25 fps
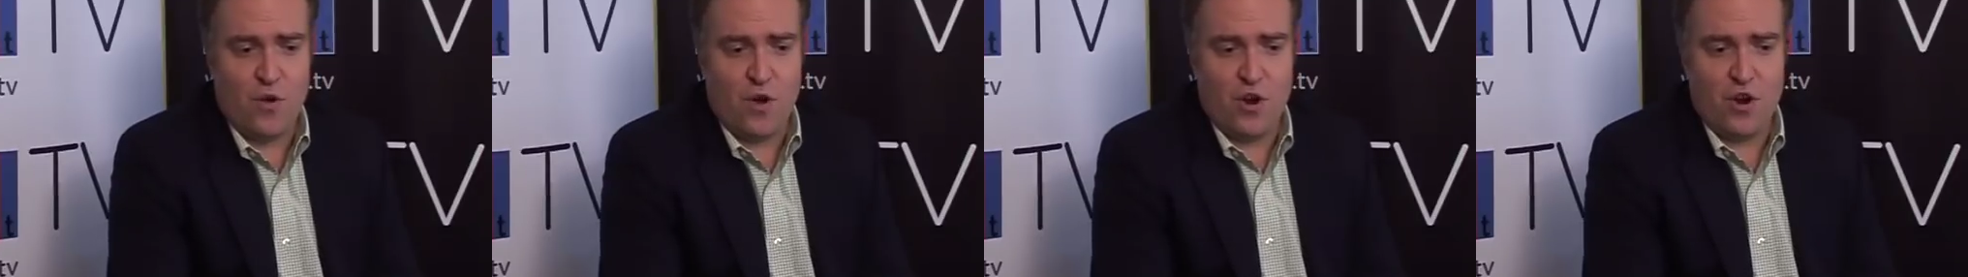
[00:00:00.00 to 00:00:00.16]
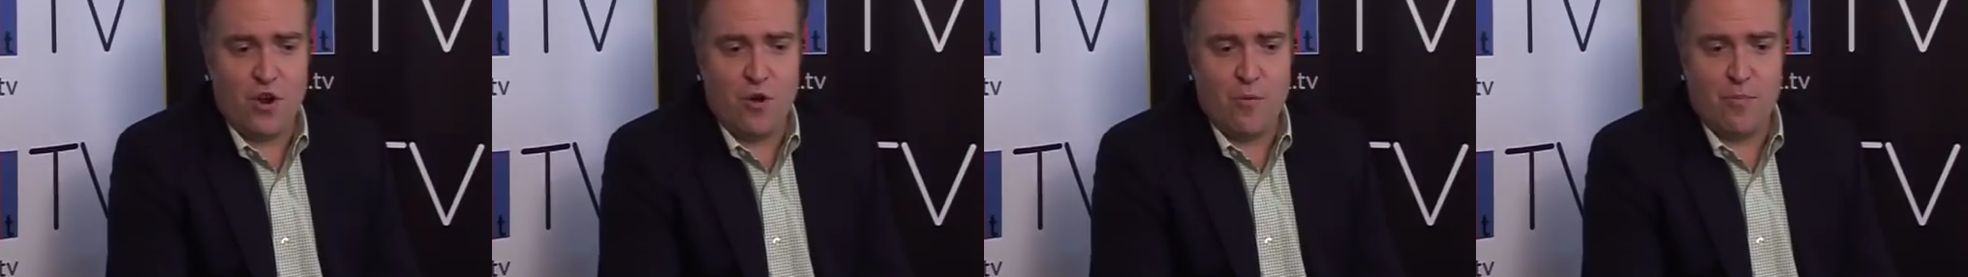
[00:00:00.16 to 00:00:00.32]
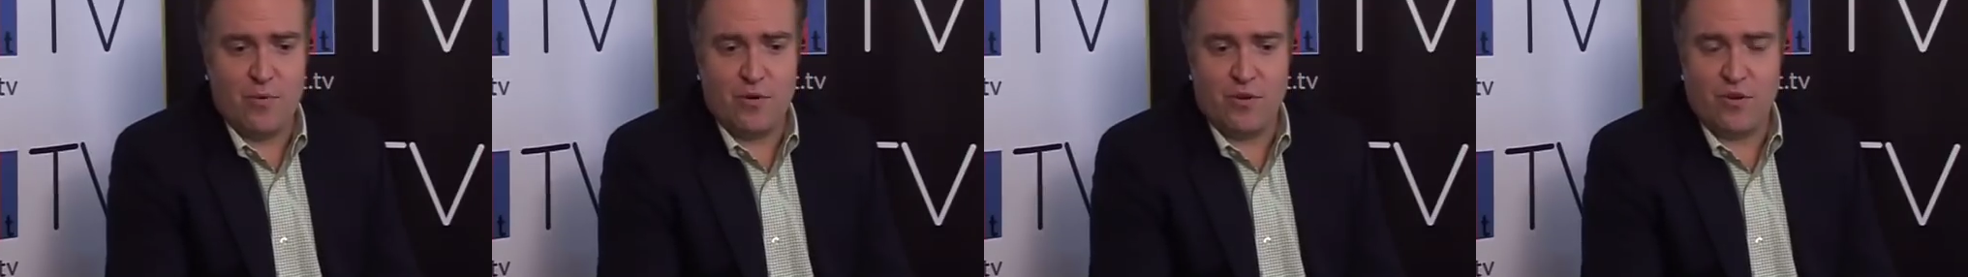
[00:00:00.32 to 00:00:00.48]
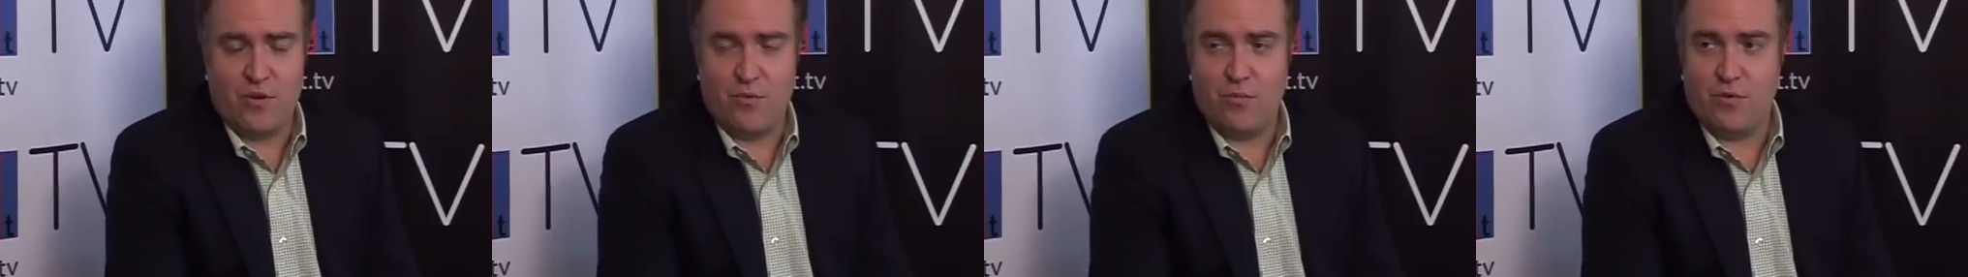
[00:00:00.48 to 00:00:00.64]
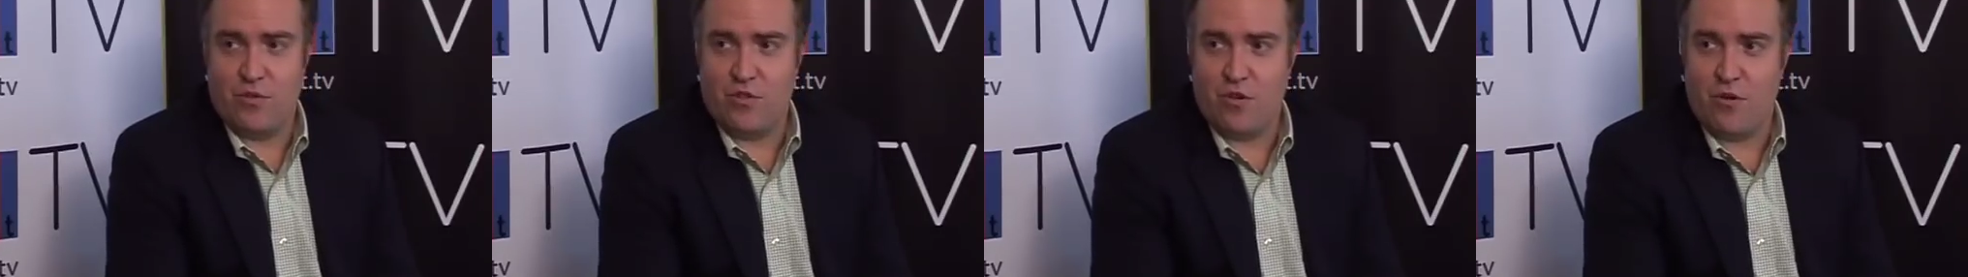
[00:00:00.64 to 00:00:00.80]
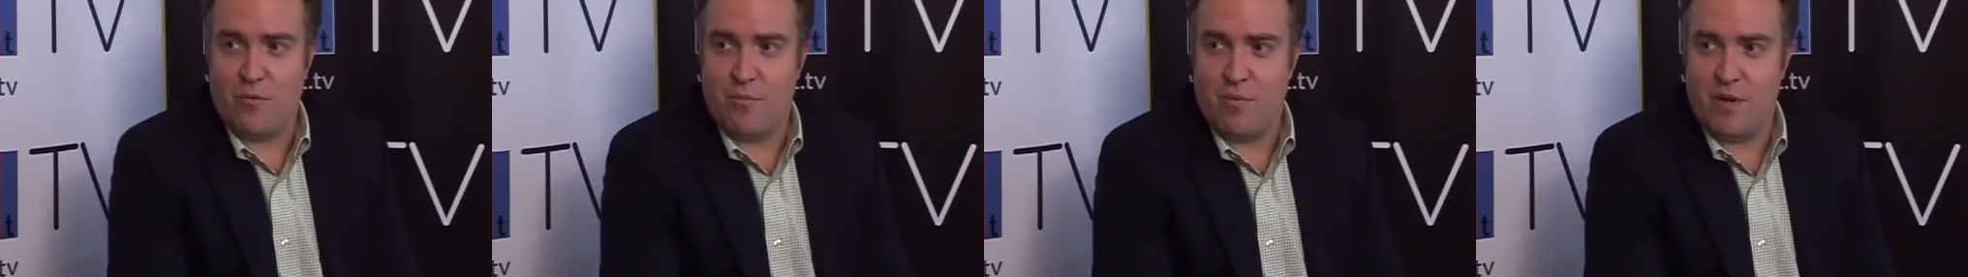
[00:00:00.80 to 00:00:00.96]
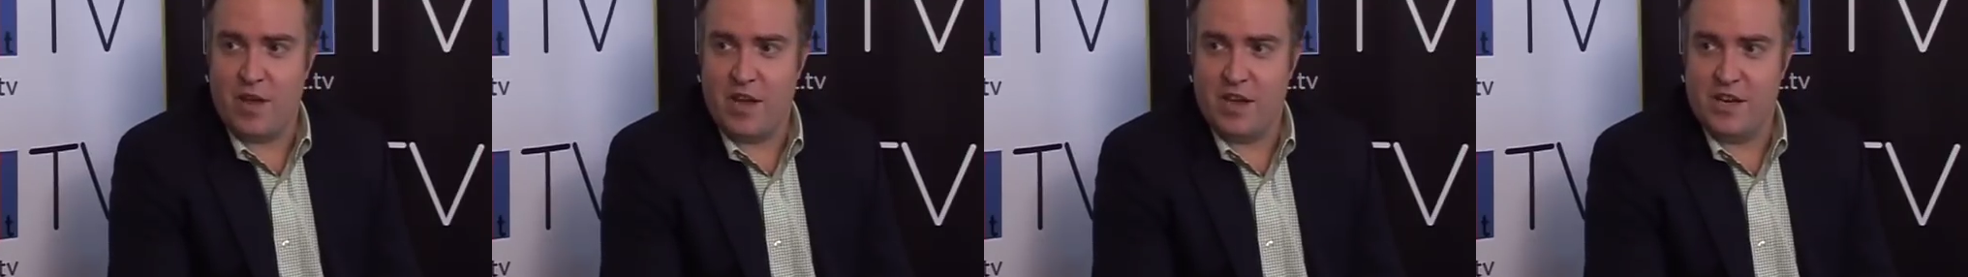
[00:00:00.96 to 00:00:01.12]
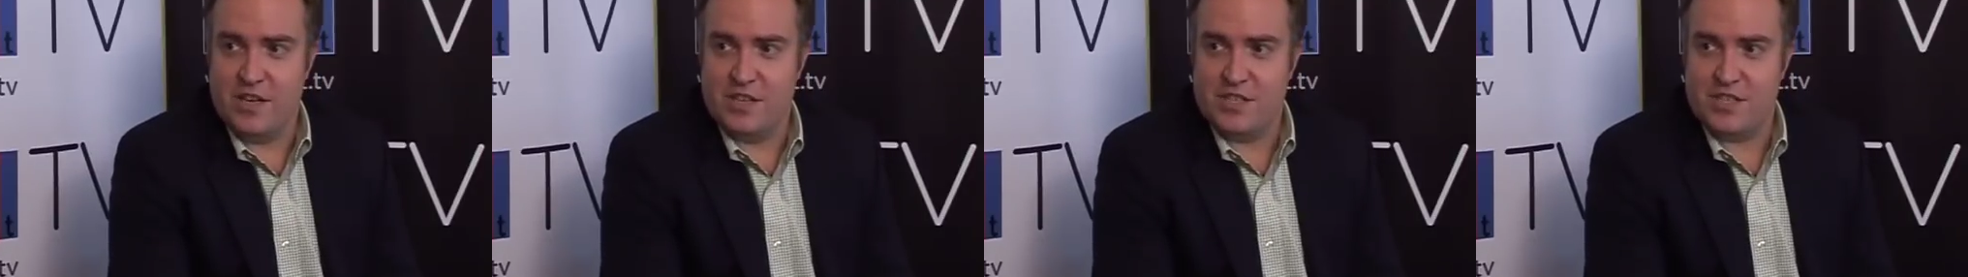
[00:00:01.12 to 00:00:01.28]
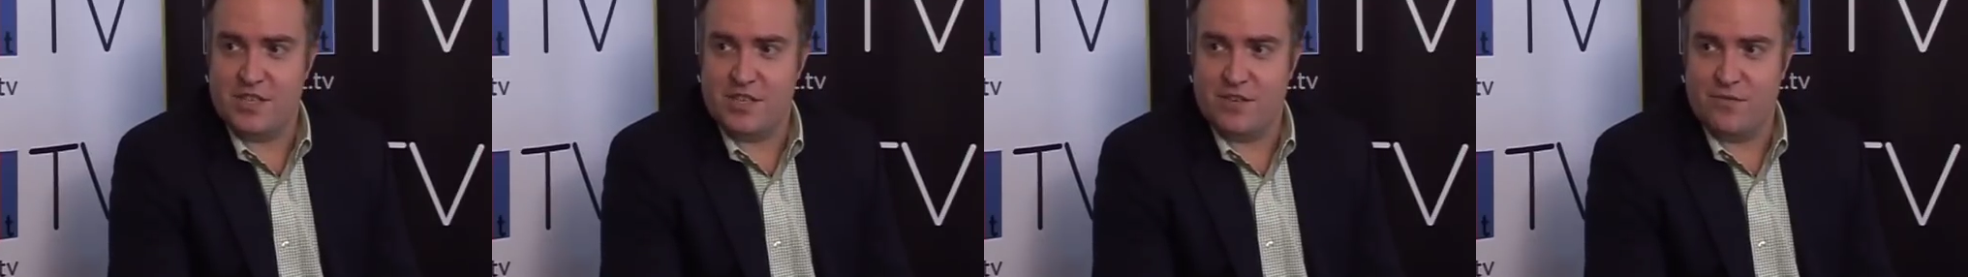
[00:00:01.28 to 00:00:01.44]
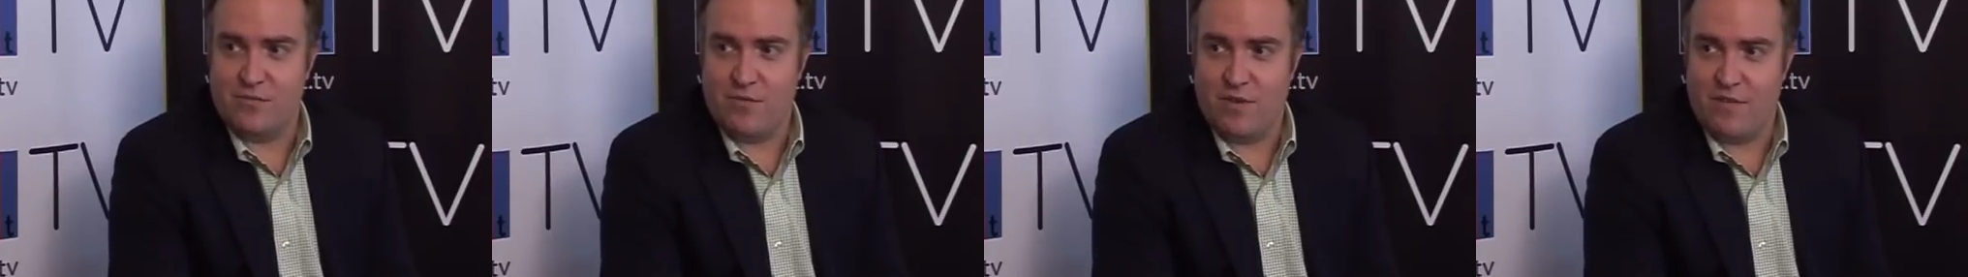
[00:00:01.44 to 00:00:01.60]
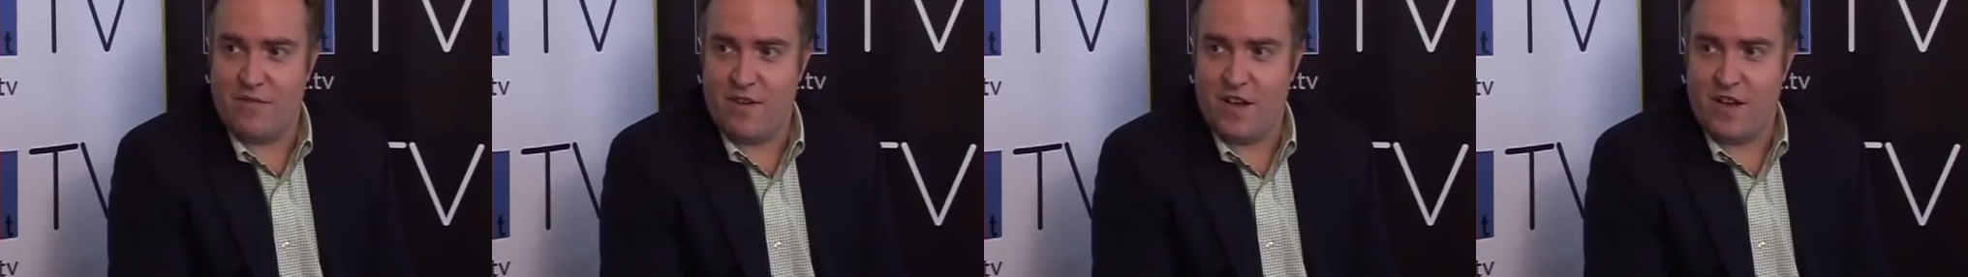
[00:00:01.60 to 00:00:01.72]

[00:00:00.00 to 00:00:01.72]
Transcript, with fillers: openly with our base, and we've